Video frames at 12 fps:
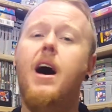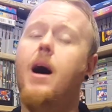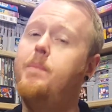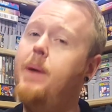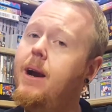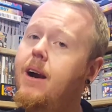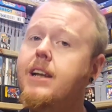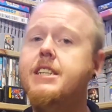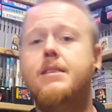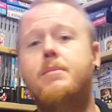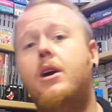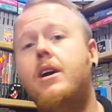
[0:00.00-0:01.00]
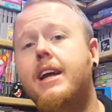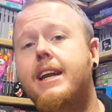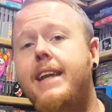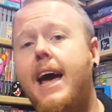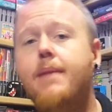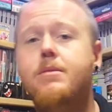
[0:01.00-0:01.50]
Apparently some early
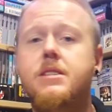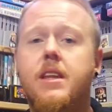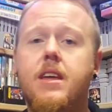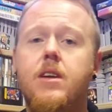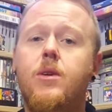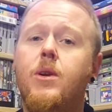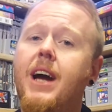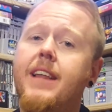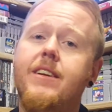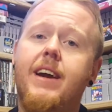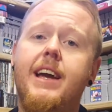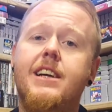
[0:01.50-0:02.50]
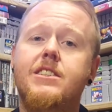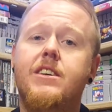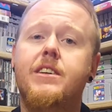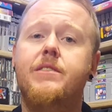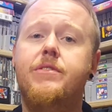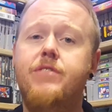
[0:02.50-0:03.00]
adapters of the unit who got their hands
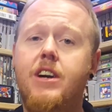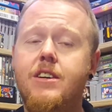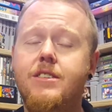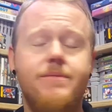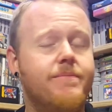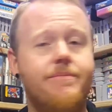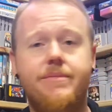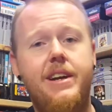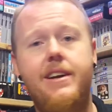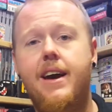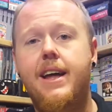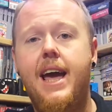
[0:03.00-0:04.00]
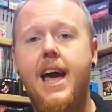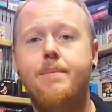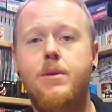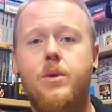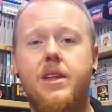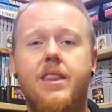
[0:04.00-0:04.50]
on it first, they're not
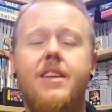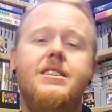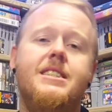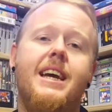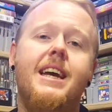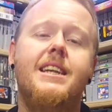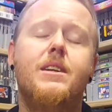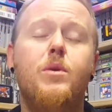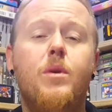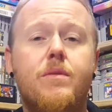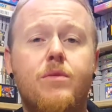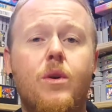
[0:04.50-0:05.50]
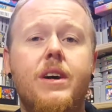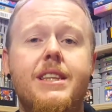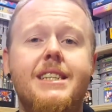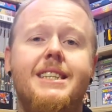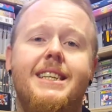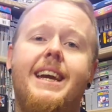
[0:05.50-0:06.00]
happy with it. They're saying to avoid
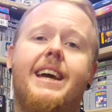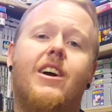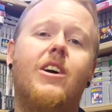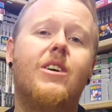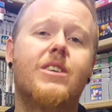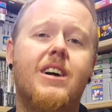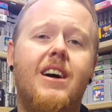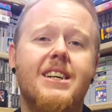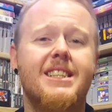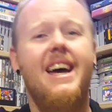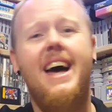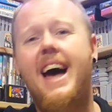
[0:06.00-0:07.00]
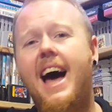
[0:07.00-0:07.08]
this thing at all costs.